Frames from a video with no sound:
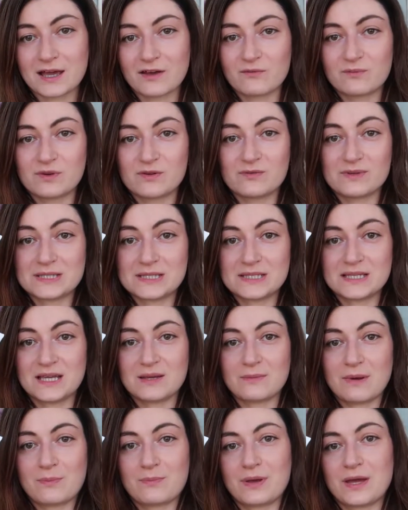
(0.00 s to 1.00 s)
I've been
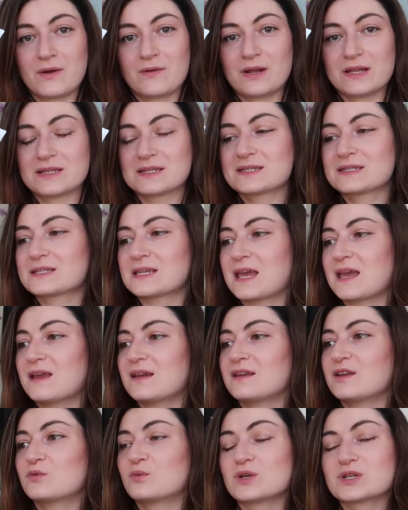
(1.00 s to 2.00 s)
visiting my parents
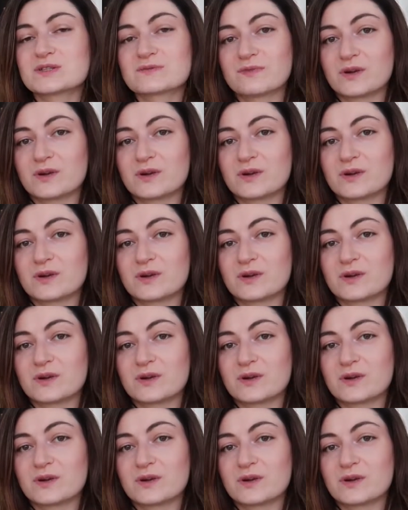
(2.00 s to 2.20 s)
and it was